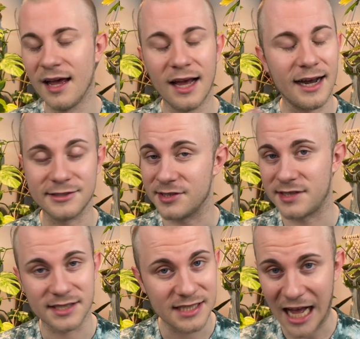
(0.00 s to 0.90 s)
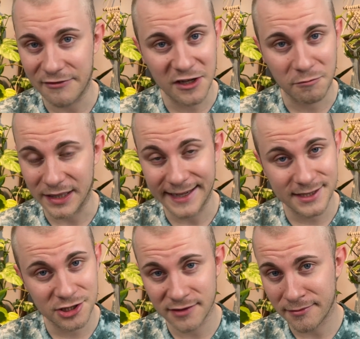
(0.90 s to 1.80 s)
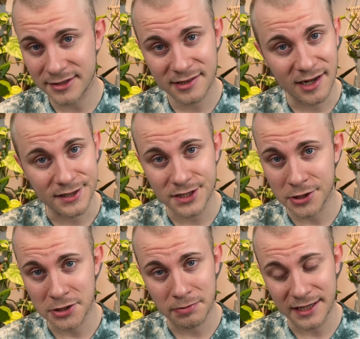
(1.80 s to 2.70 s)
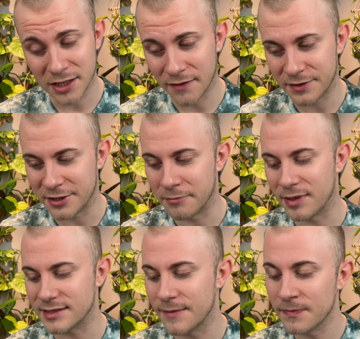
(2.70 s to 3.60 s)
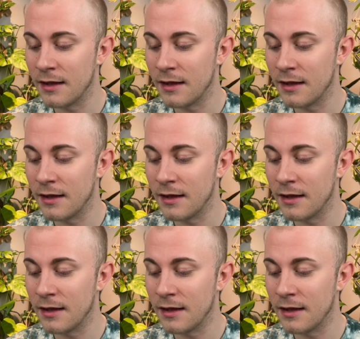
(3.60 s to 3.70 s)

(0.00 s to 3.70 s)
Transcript: I just didn't have enough plants in November to constitute a plant haul video, but